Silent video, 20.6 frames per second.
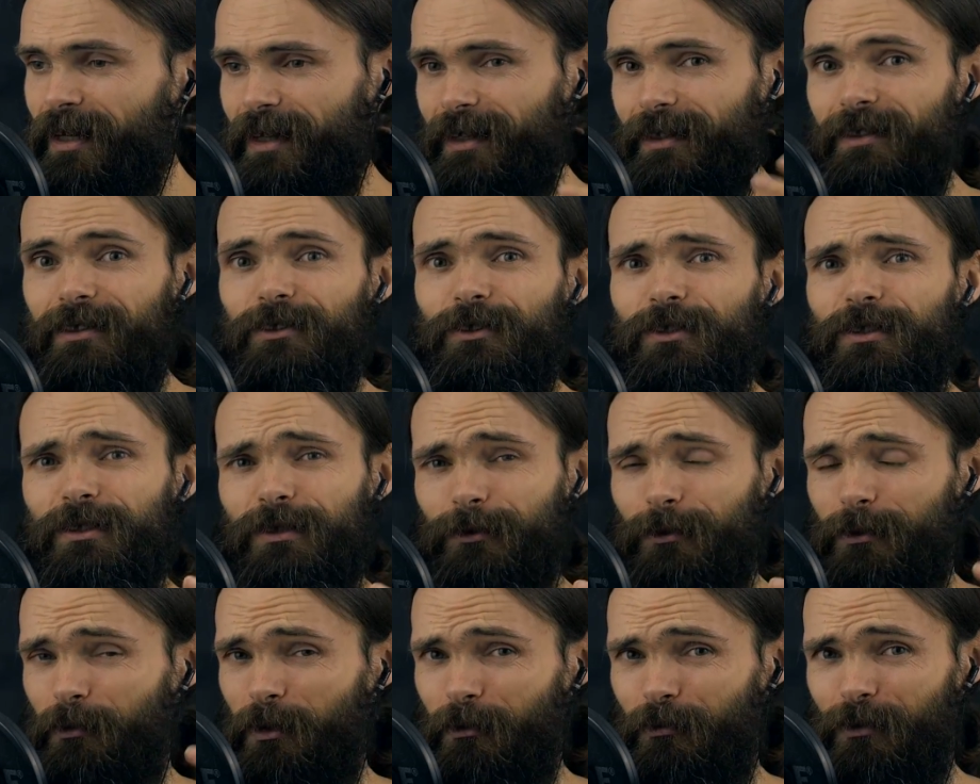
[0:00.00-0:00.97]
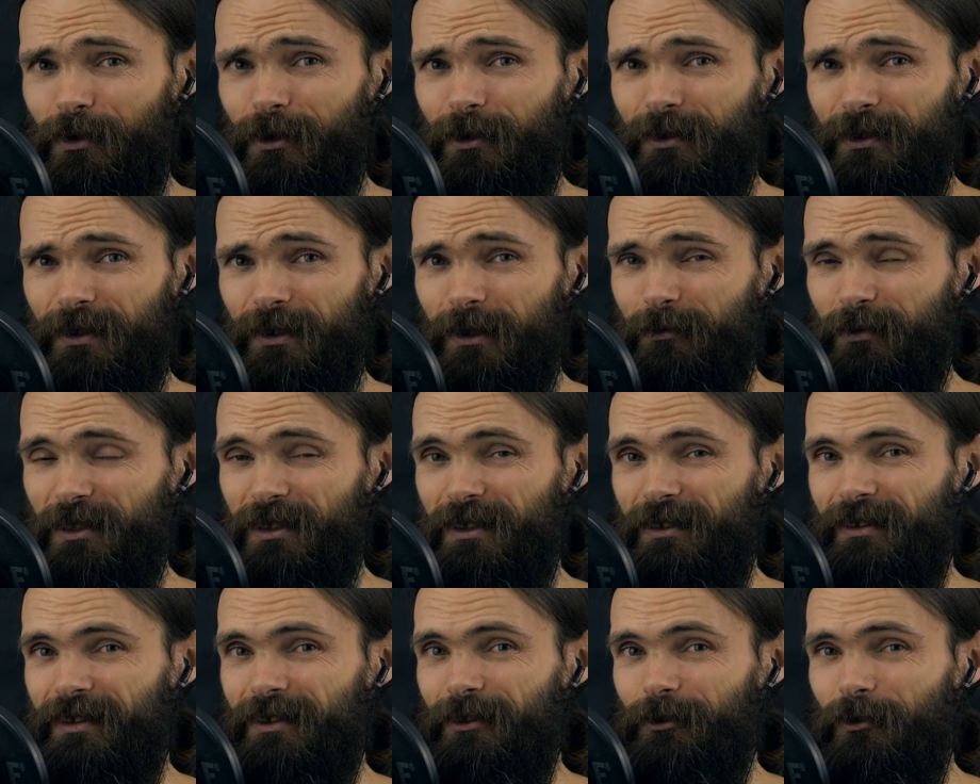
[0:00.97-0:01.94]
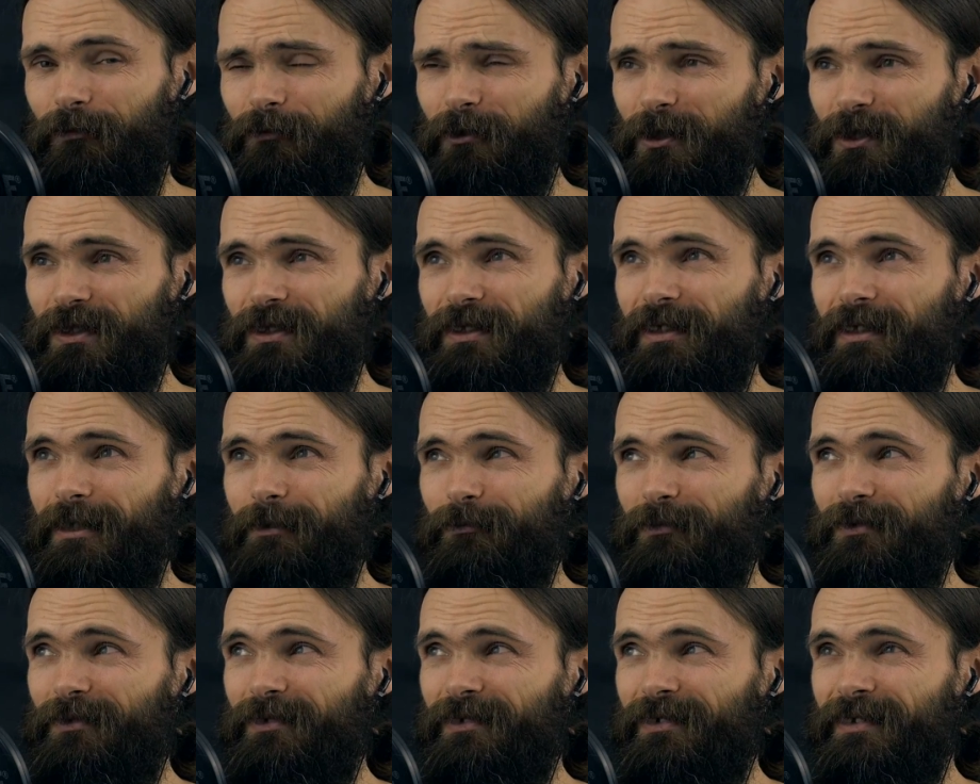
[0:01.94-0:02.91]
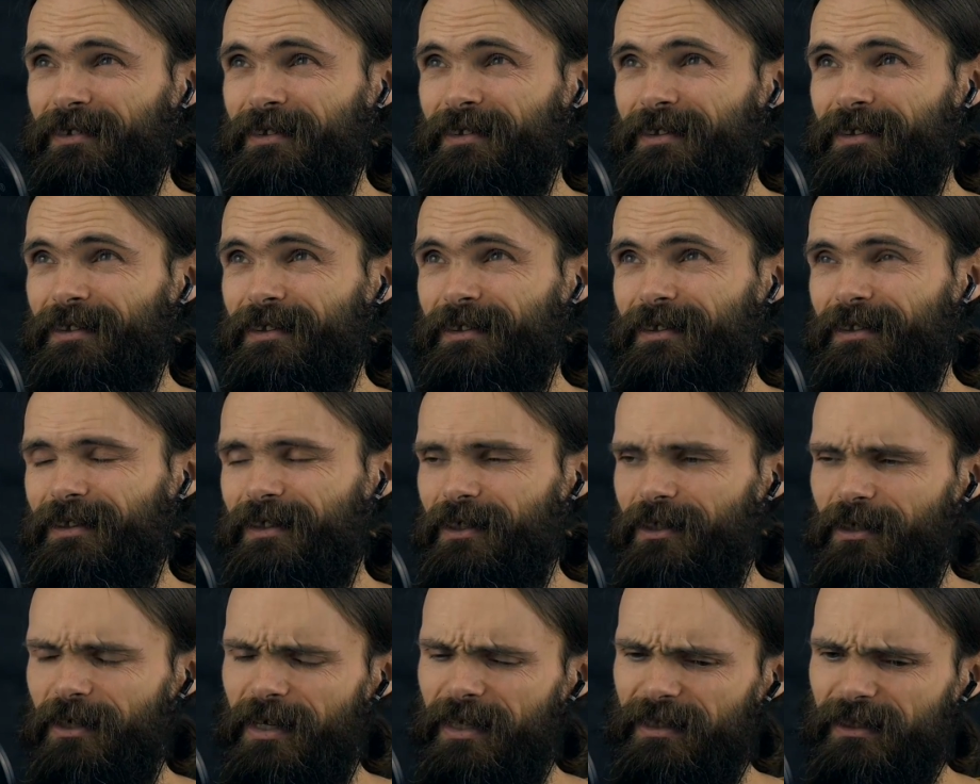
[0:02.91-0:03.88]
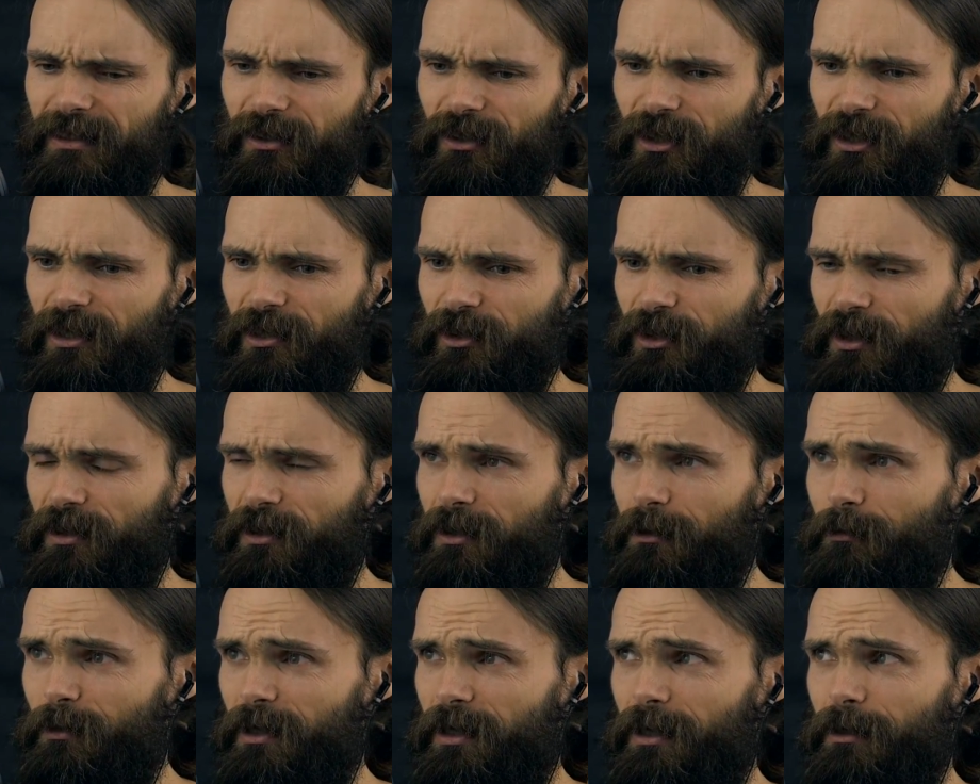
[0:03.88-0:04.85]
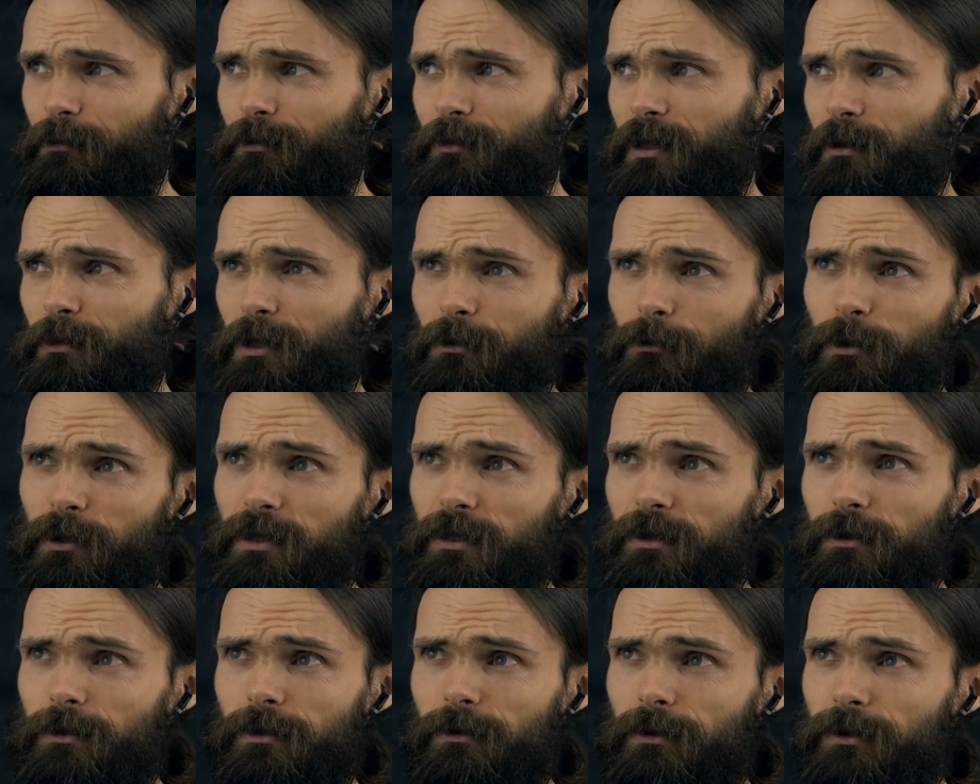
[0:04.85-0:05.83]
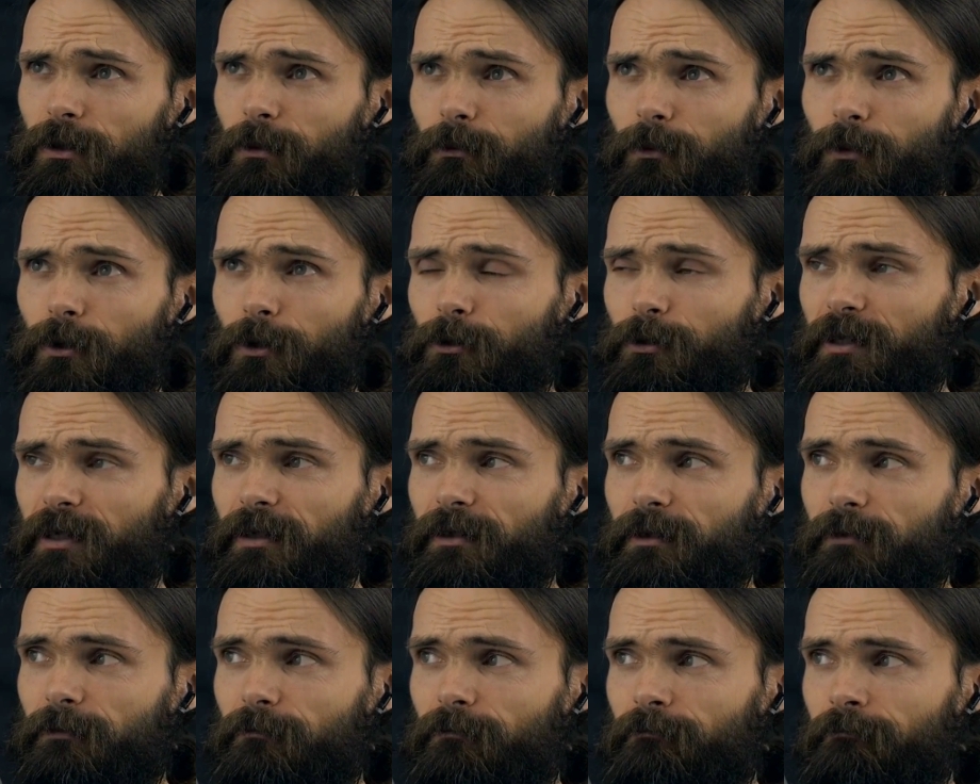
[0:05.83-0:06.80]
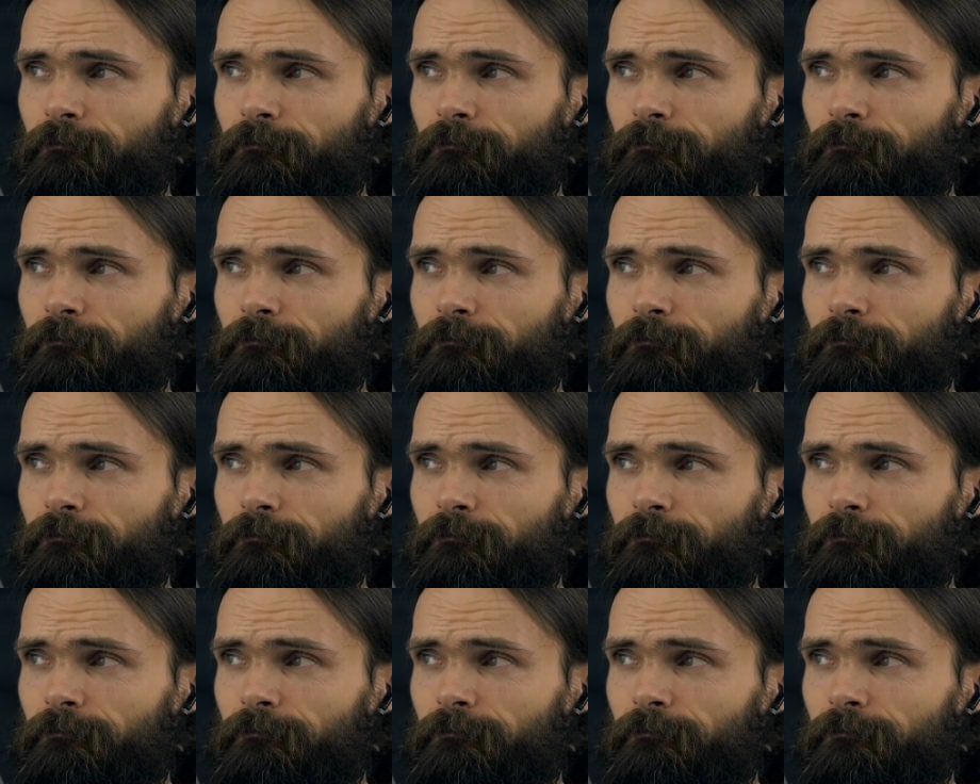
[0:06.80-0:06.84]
And I just remembered something now. The first time I exchanged an email, maybe with some Korean